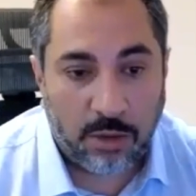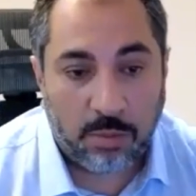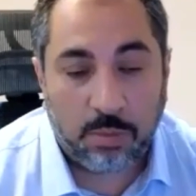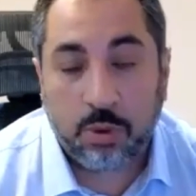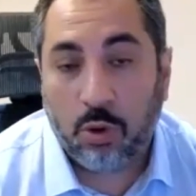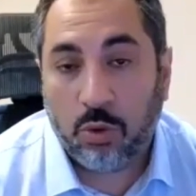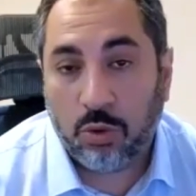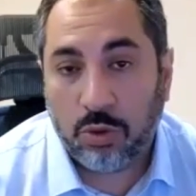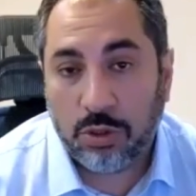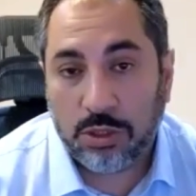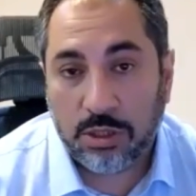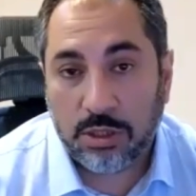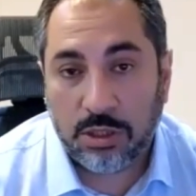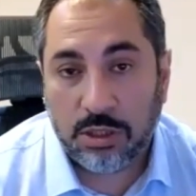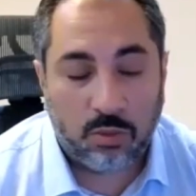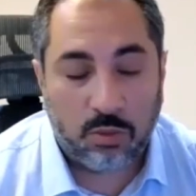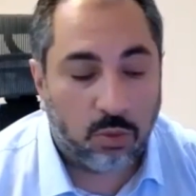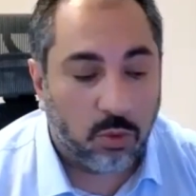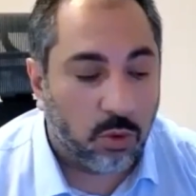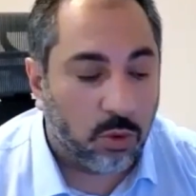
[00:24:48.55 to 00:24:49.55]
opposing
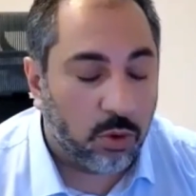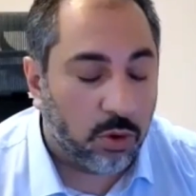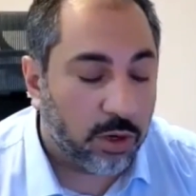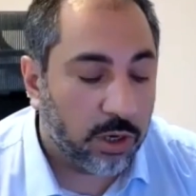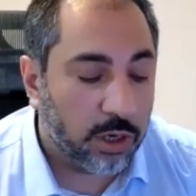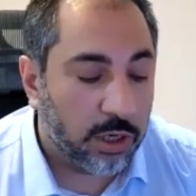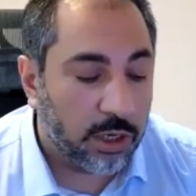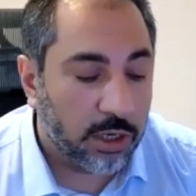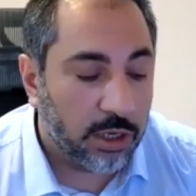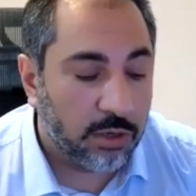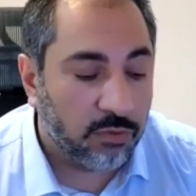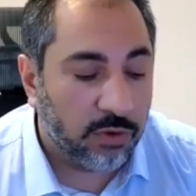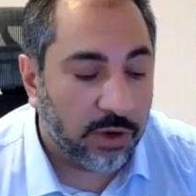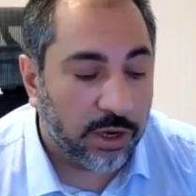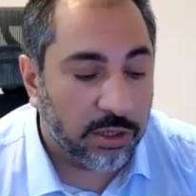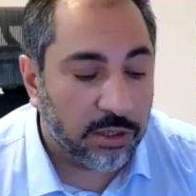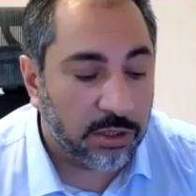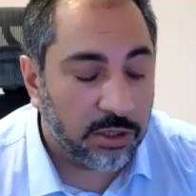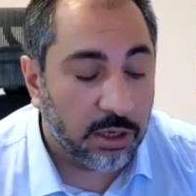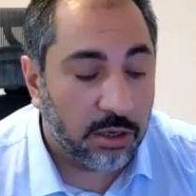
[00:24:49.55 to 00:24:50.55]
the war
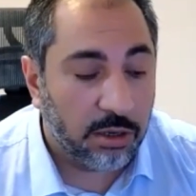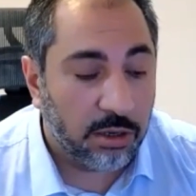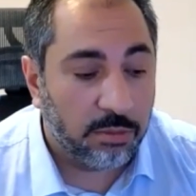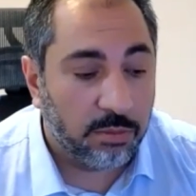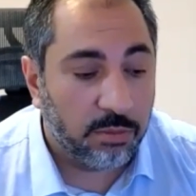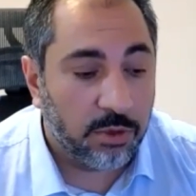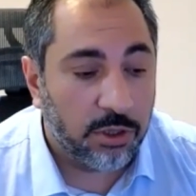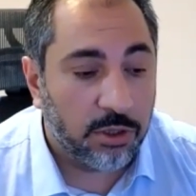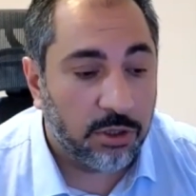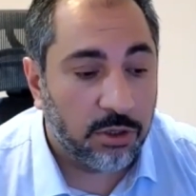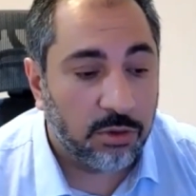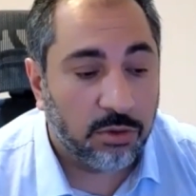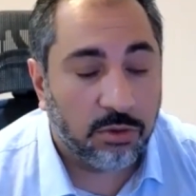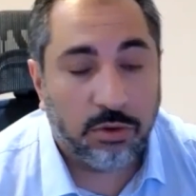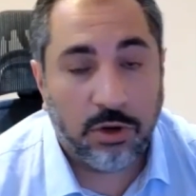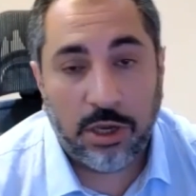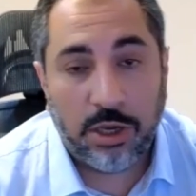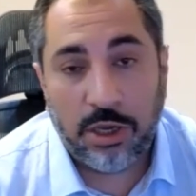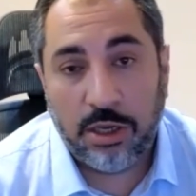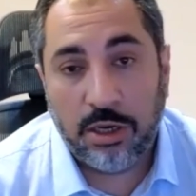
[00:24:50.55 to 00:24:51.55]
in
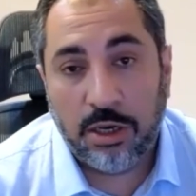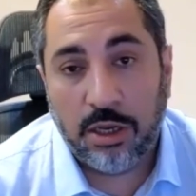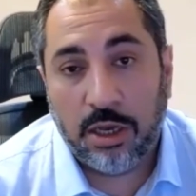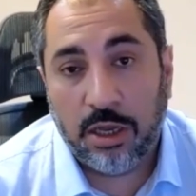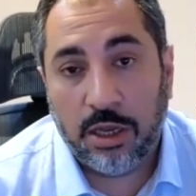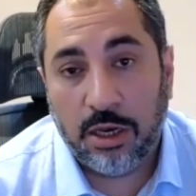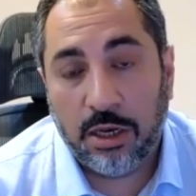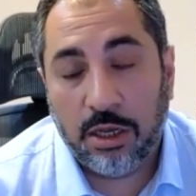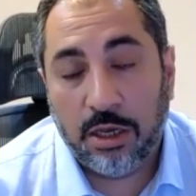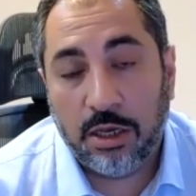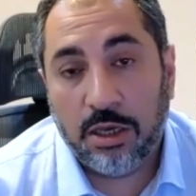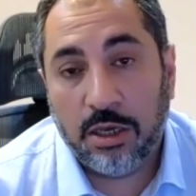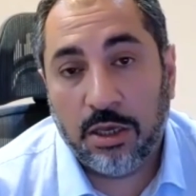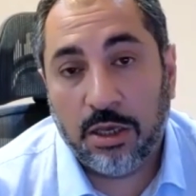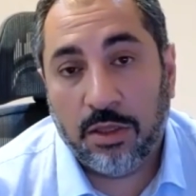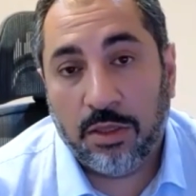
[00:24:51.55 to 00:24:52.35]
Ukraine, and